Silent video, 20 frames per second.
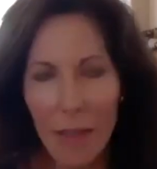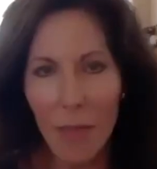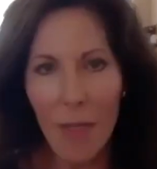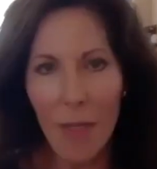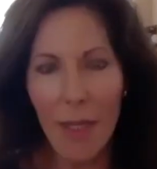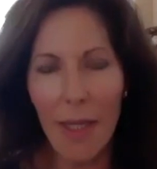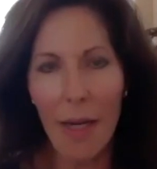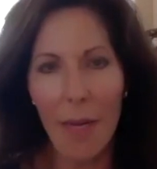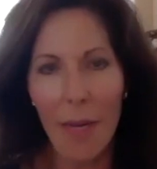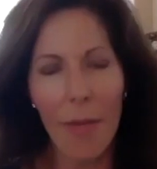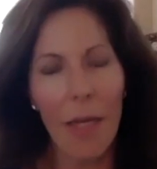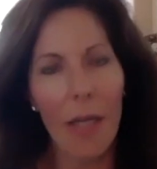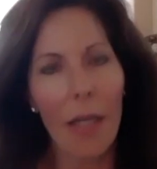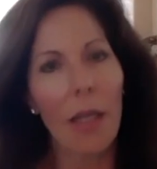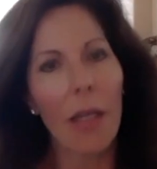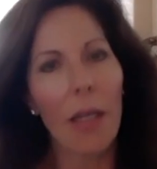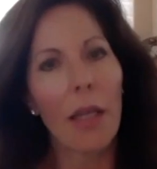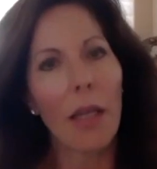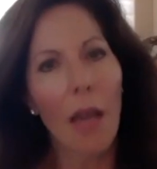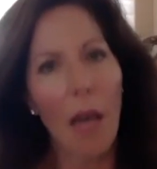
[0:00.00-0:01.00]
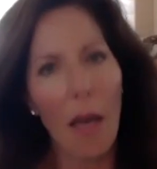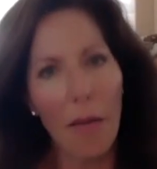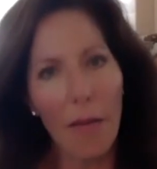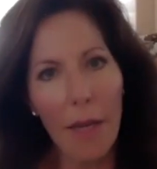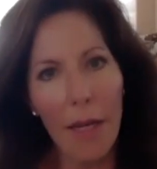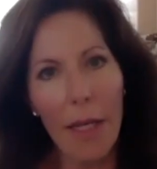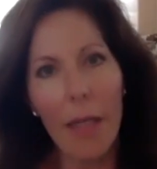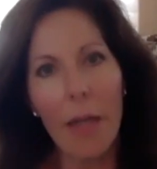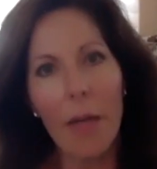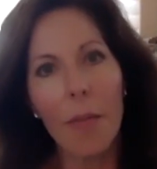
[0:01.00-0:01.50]
mean that I'm not a
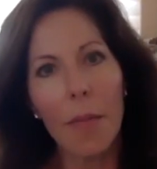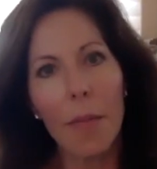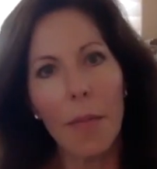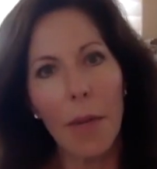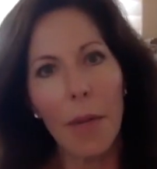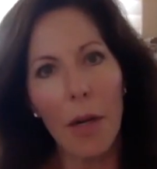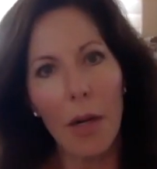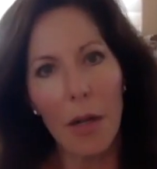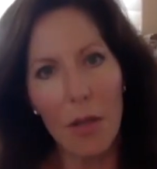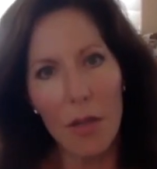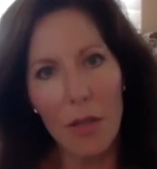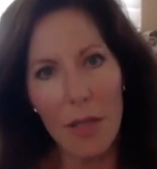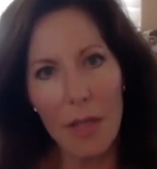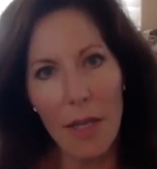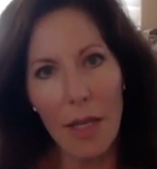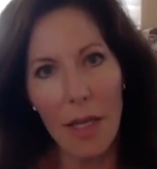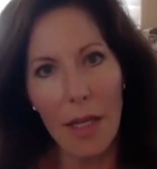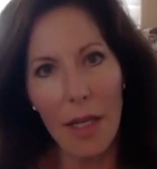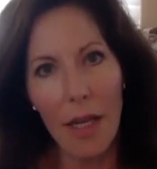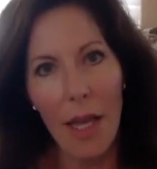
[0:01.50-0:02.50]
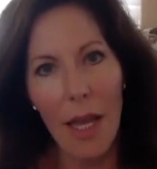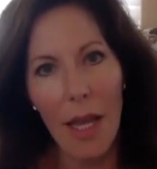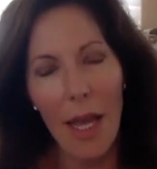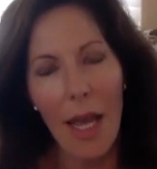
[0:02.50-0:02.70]
loving person?